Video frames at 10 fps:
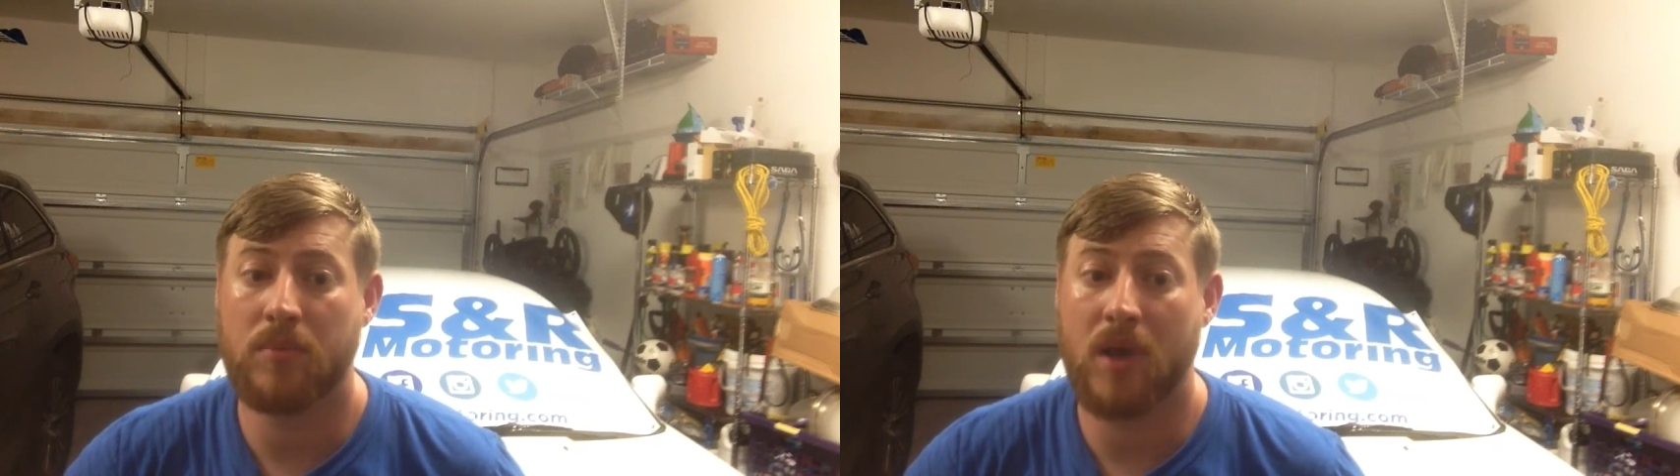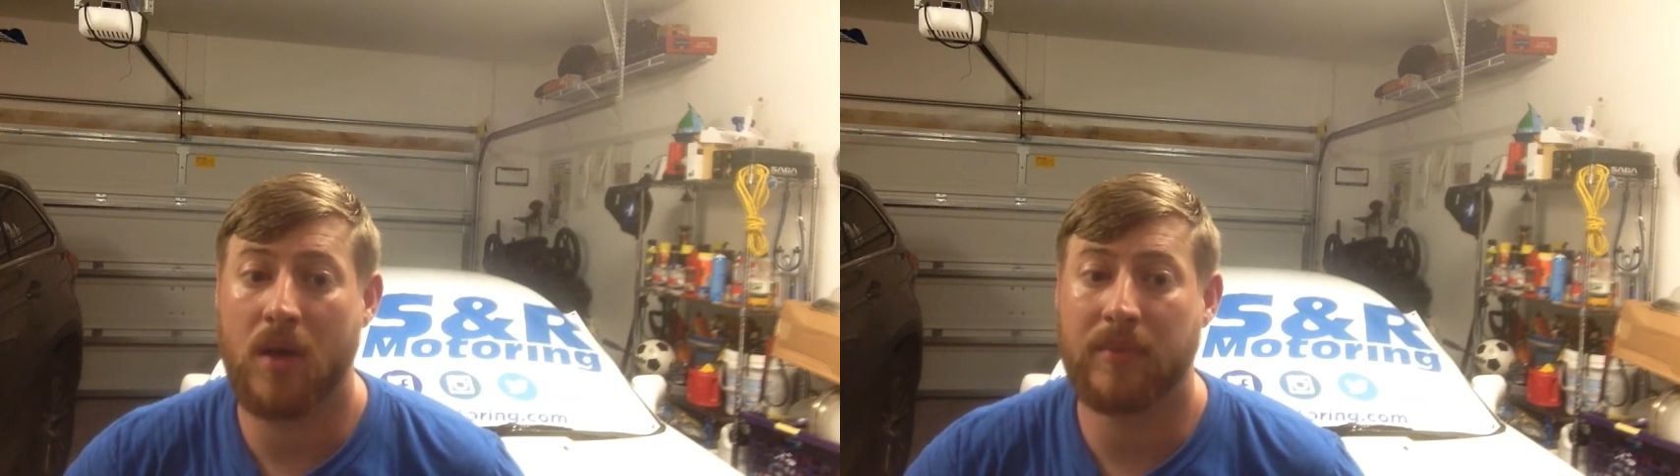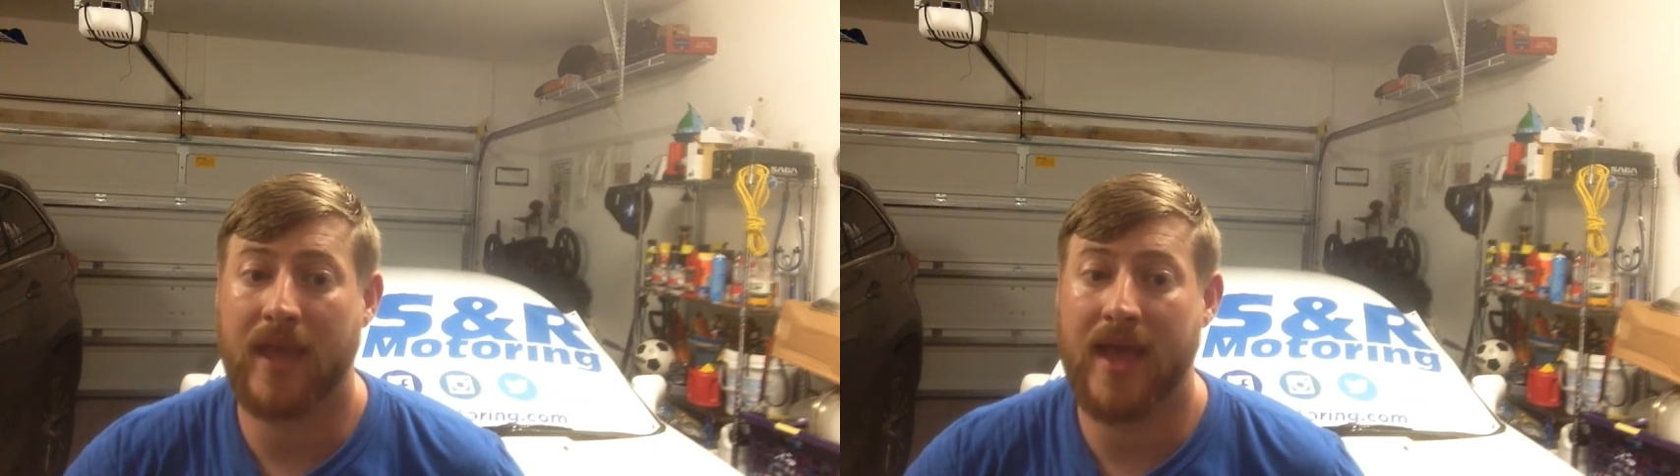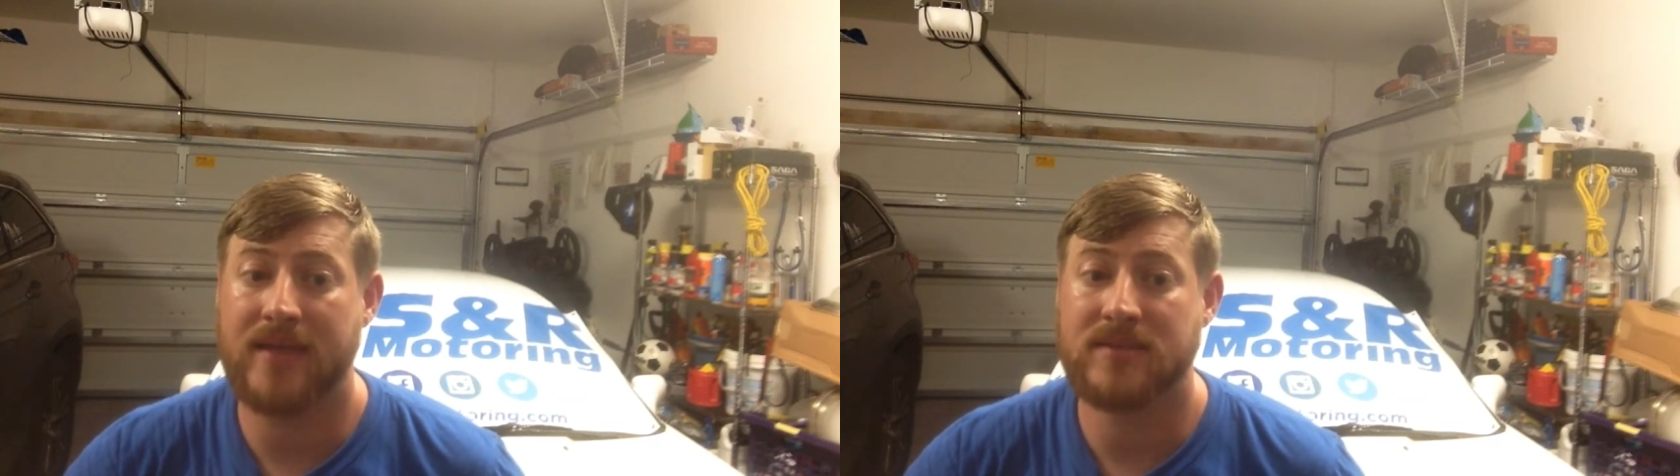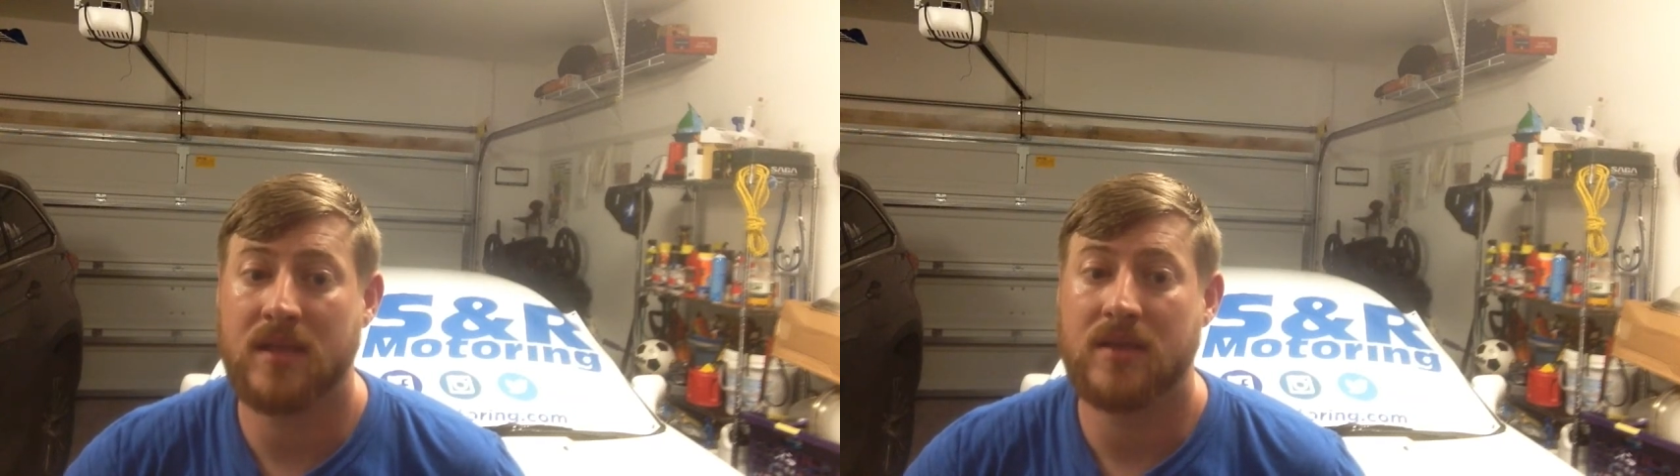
pump gas